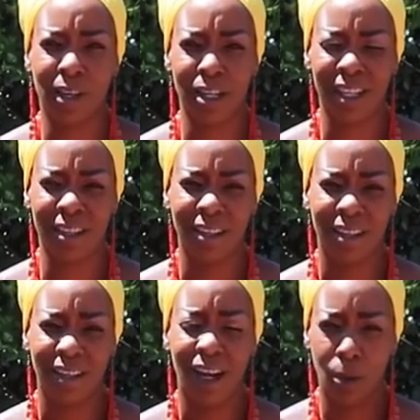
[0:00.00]
of Kenya.
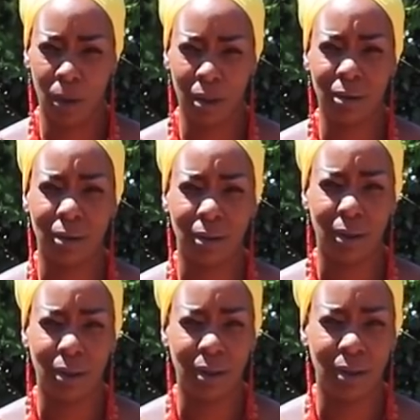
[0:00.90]
I will.
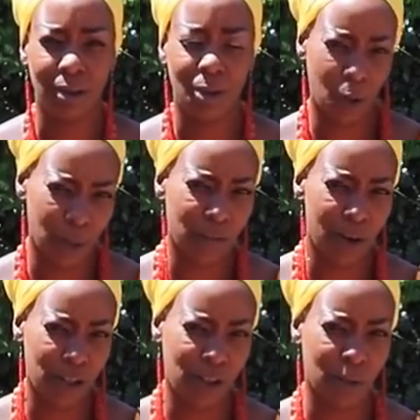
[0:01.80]
Soon and
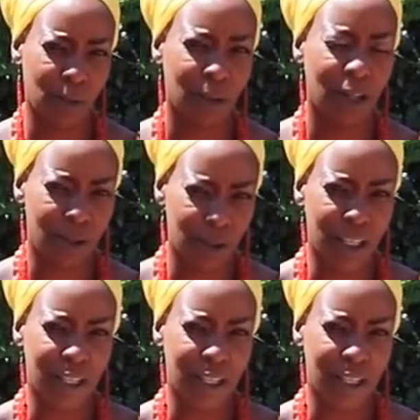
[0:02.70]
very soon. Until